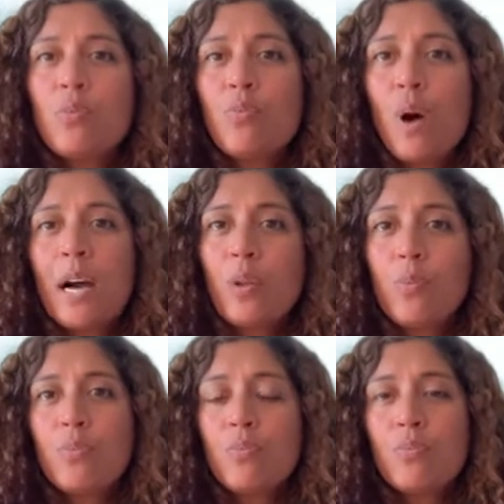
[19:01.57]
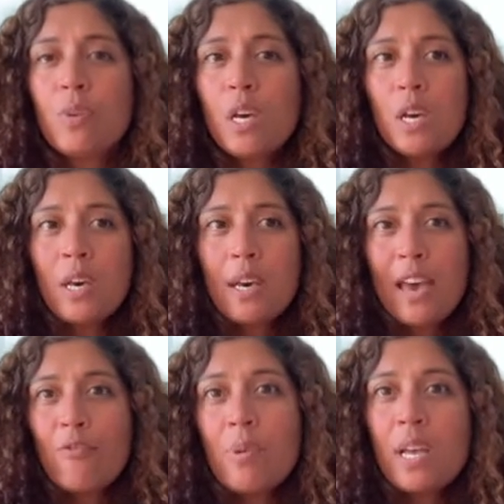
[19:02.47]
while
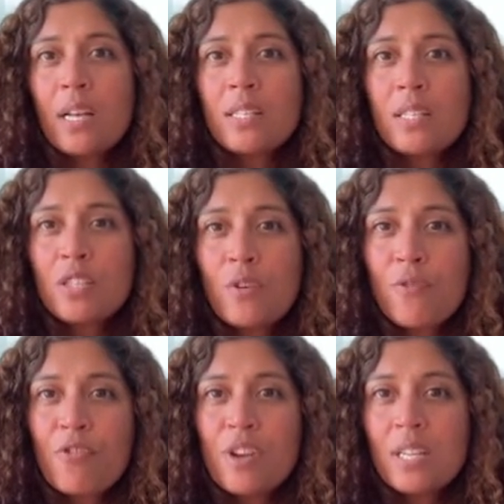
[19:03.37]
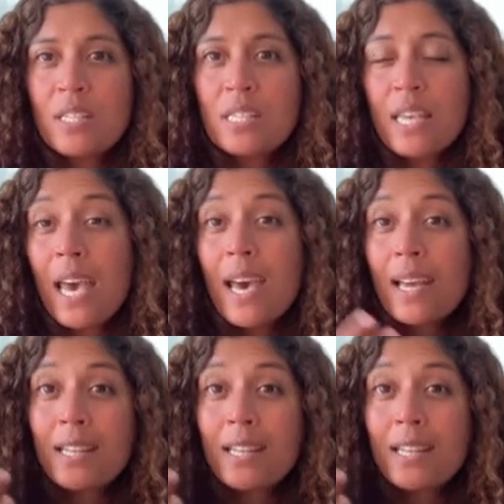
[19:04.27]
everybody else is suffering and scared,